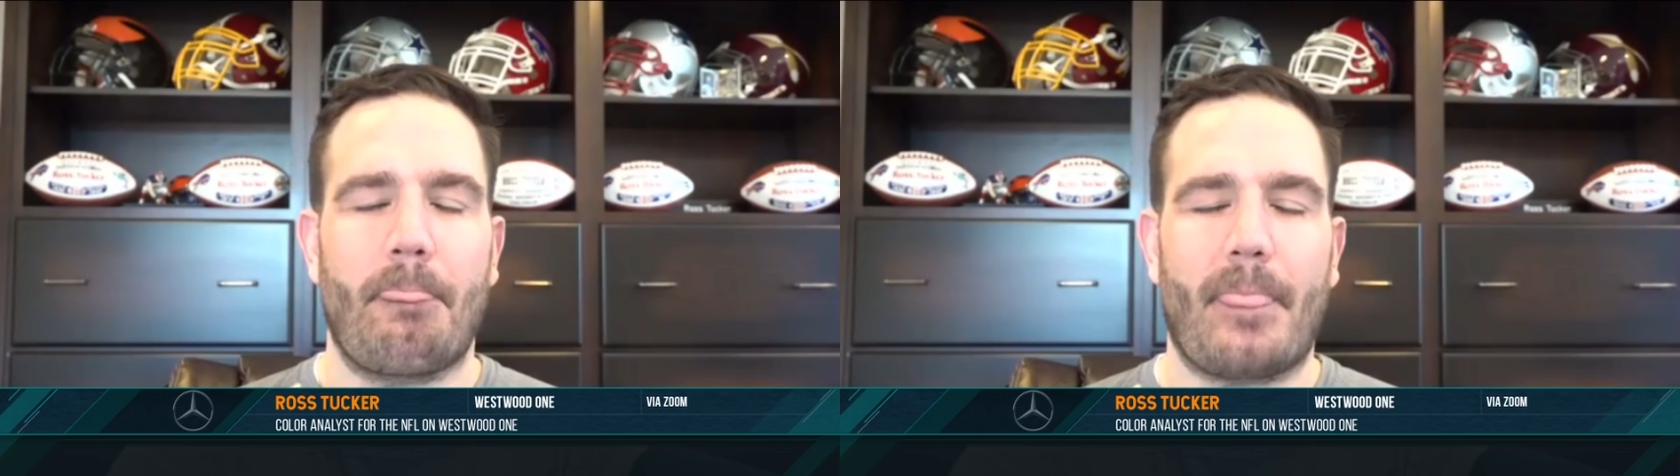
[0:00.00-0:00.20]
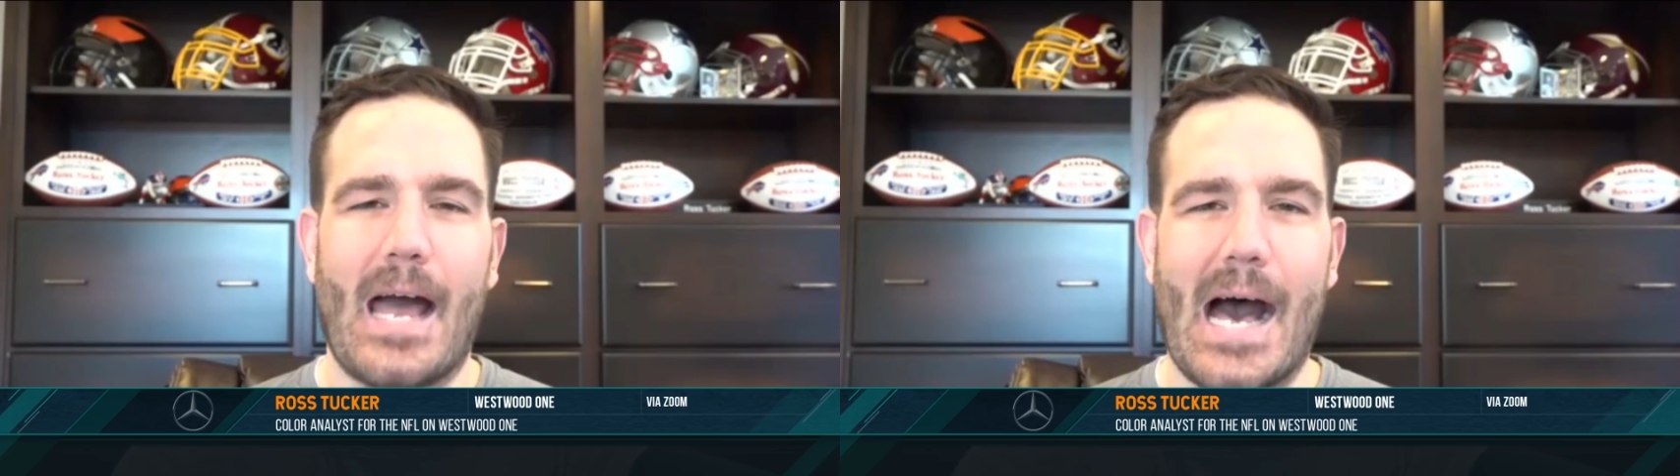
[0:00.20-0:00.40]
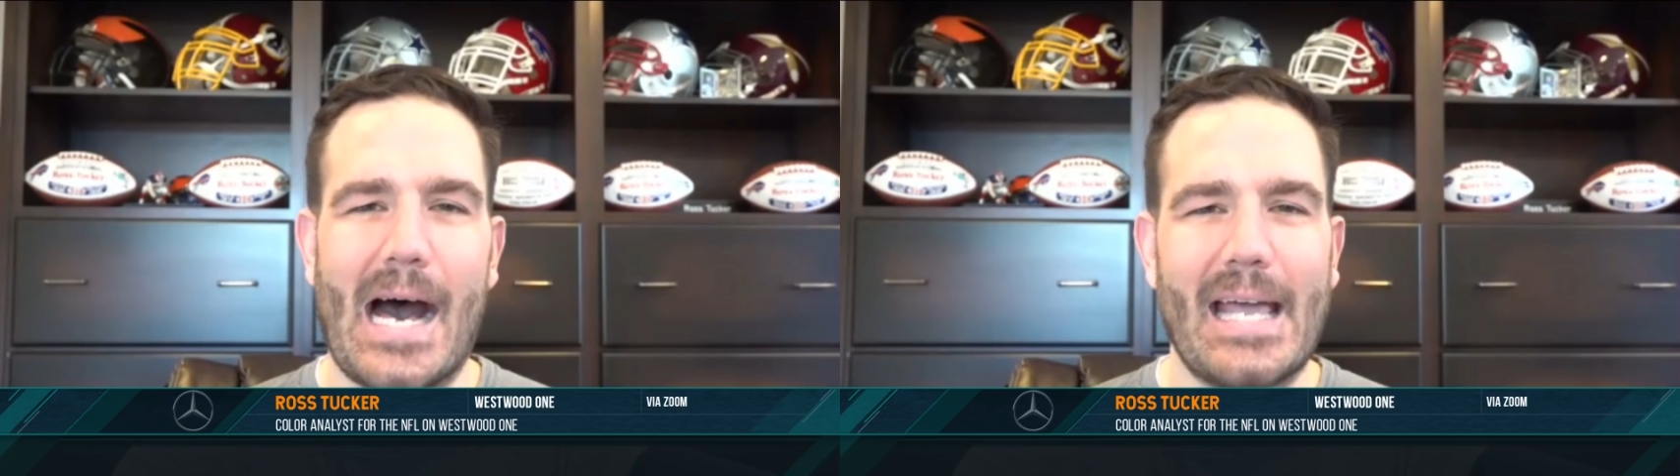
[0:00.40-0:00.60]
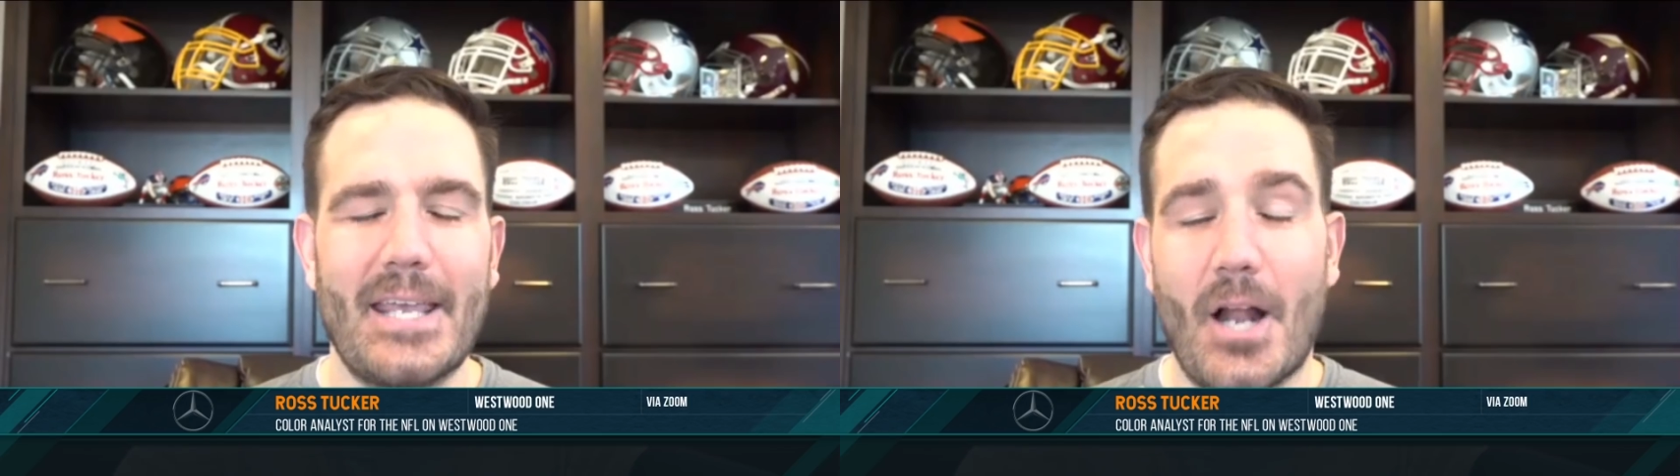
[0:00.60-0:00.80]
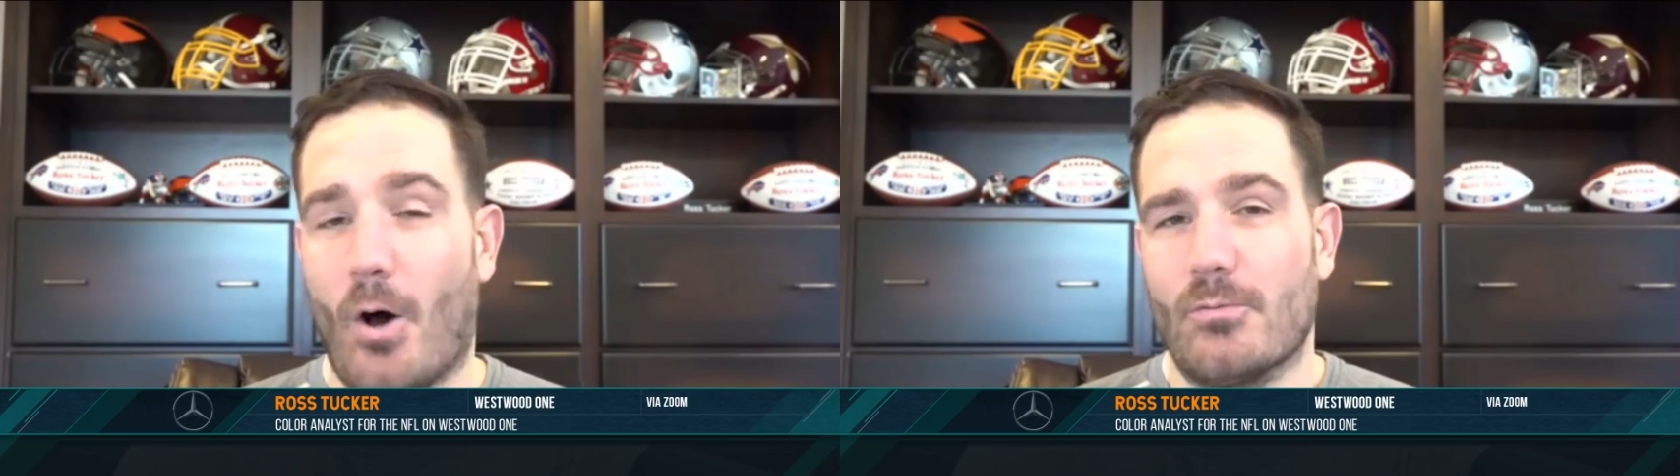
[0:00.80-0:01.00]
Uh, you
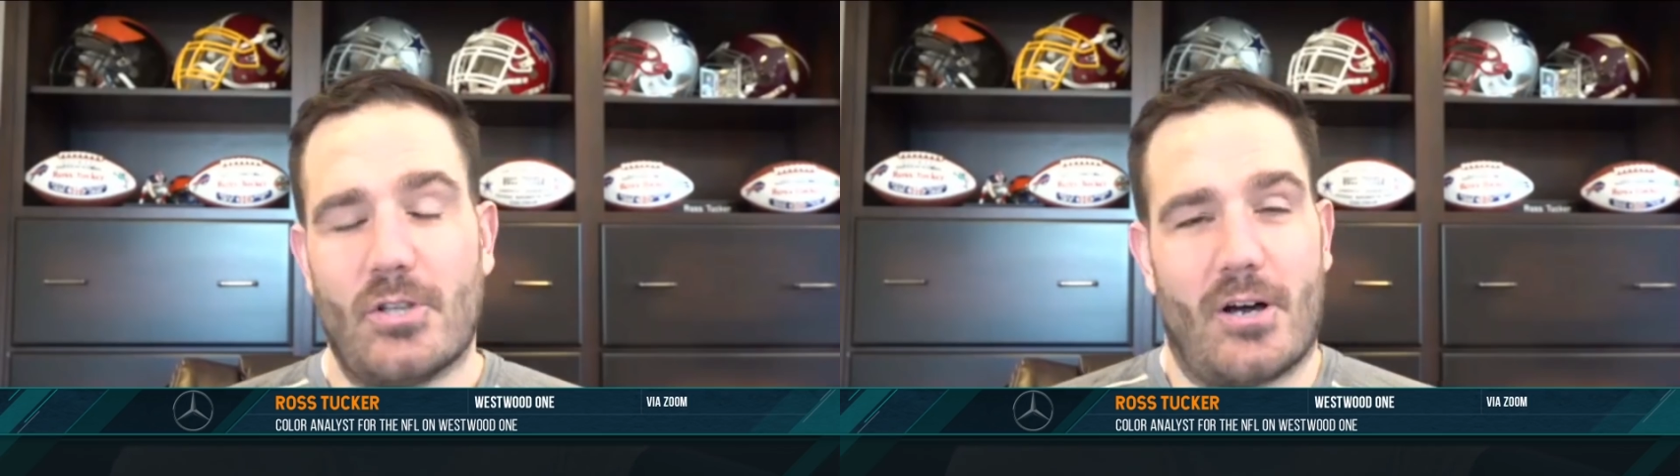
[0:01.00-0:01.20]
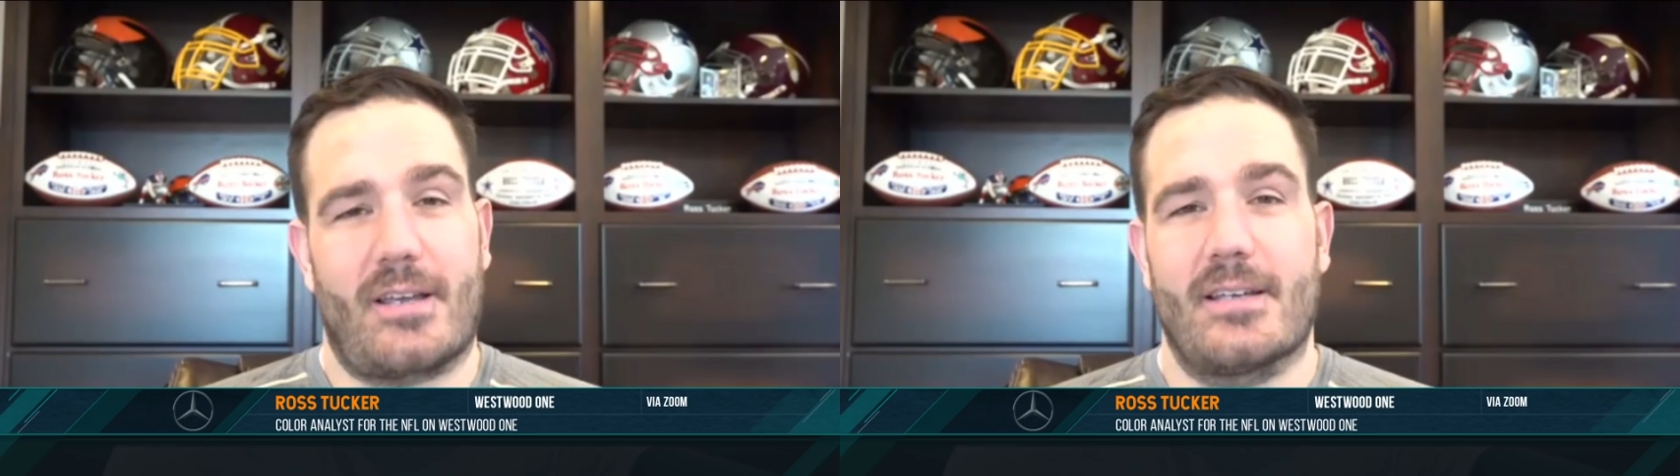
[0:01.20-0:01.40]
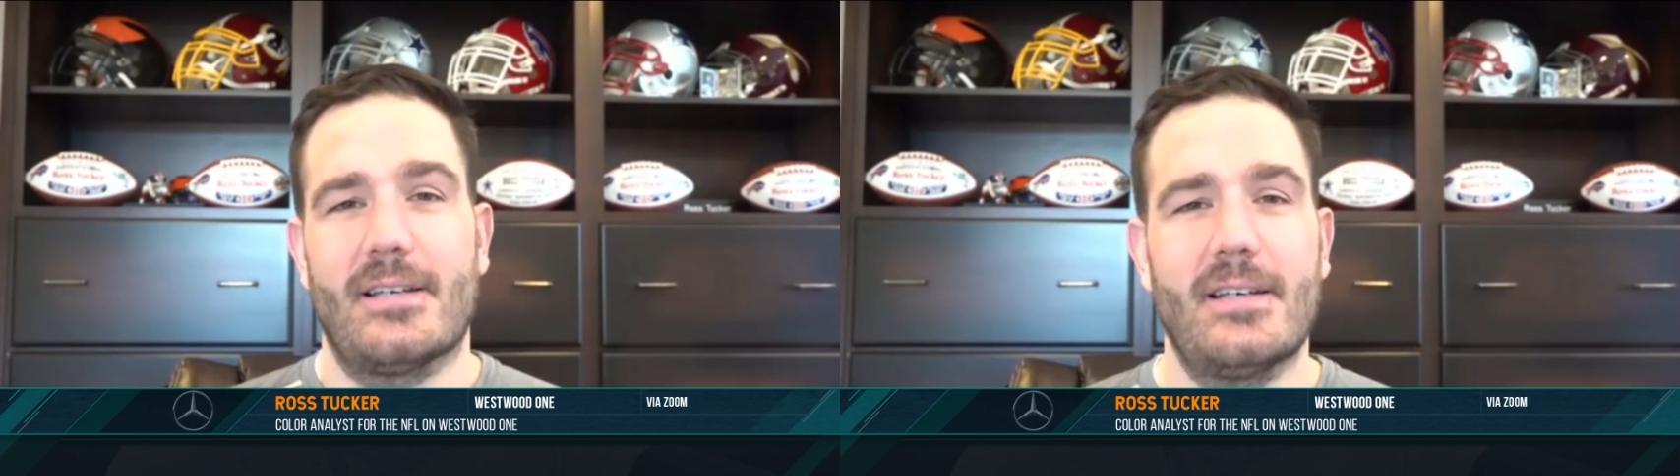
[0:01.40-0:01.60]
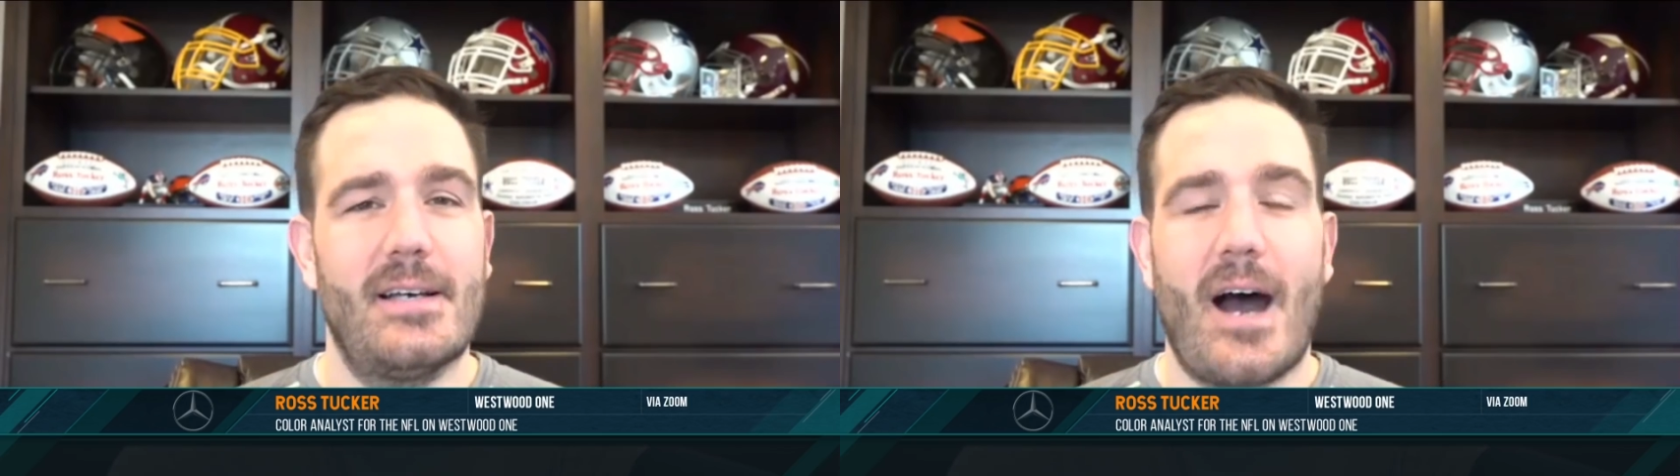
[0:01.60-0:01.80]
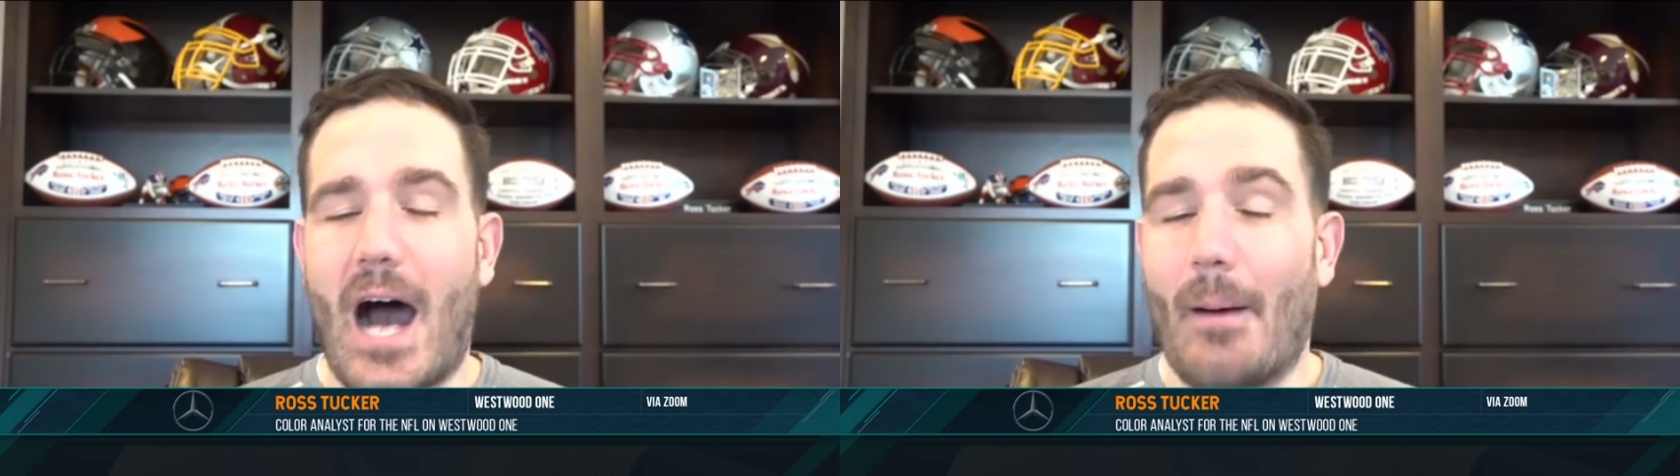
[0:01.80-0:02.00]
know, look,
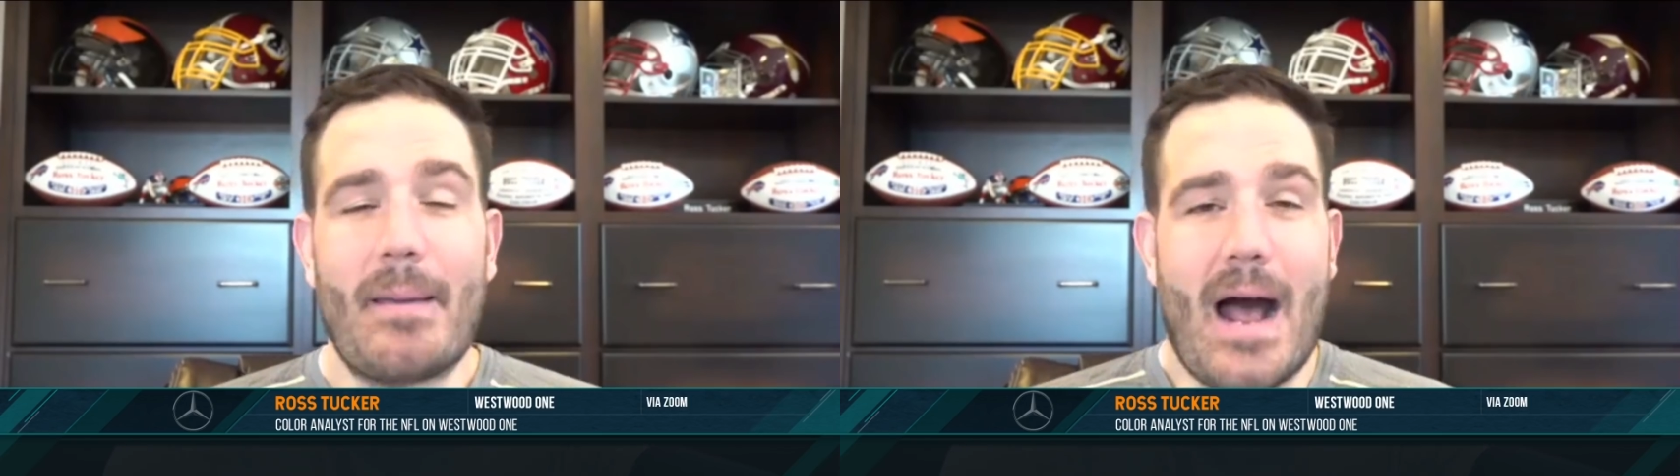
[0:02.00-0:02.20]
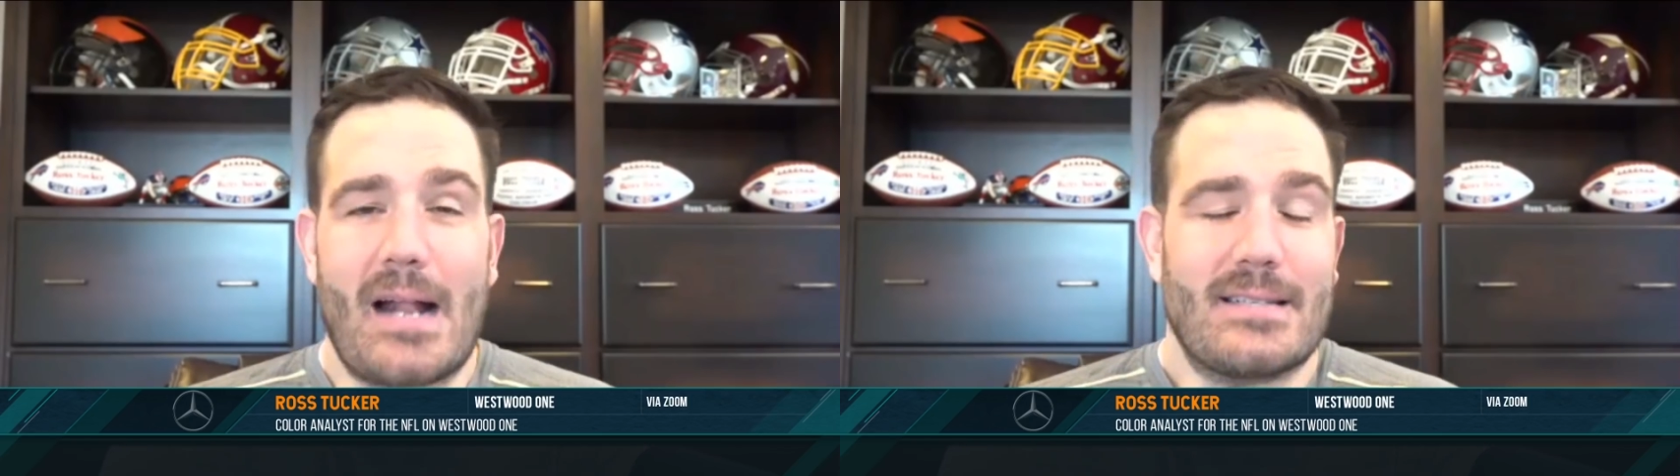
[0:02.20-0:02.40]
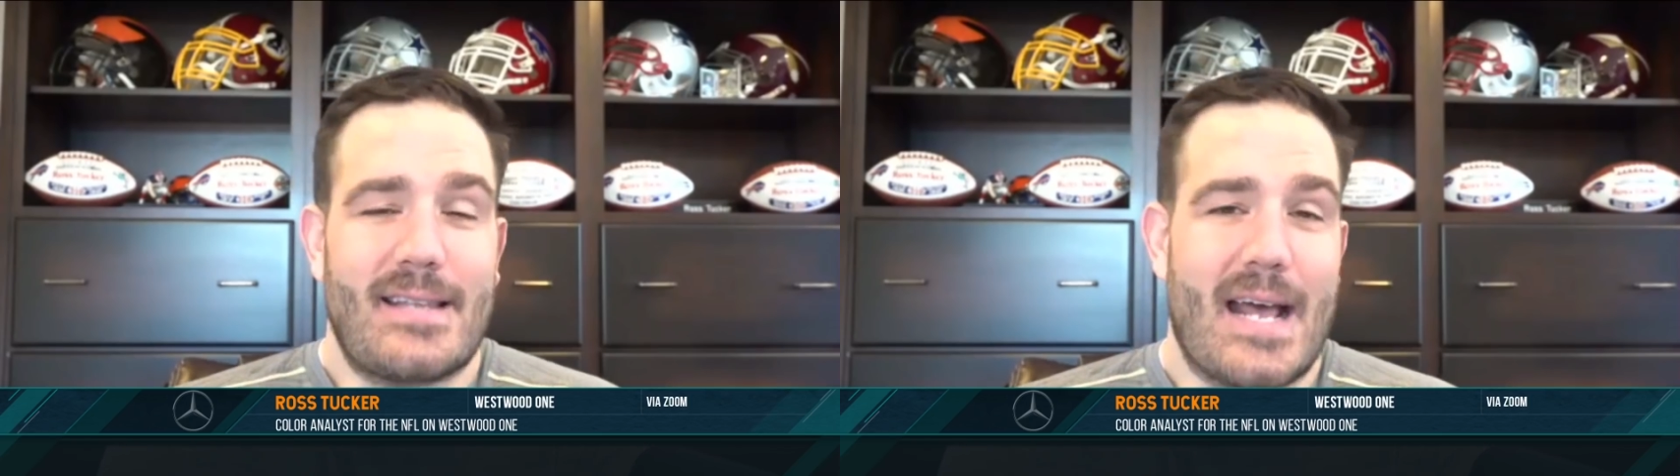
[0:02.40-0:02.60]
I'll be honest, Dan.